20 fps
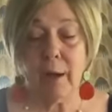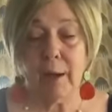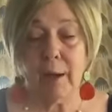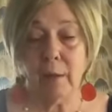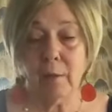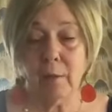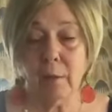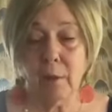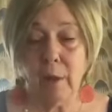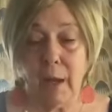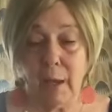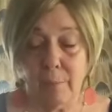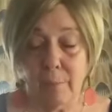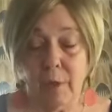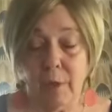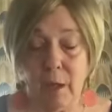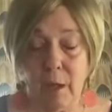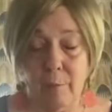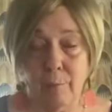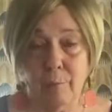I
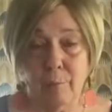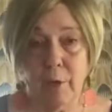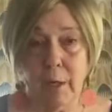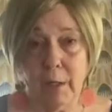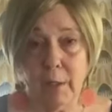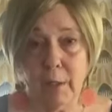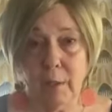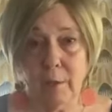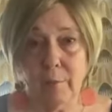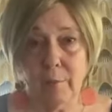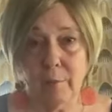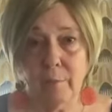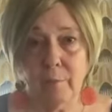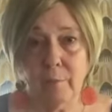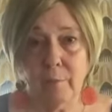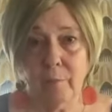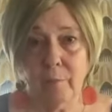became pregnant.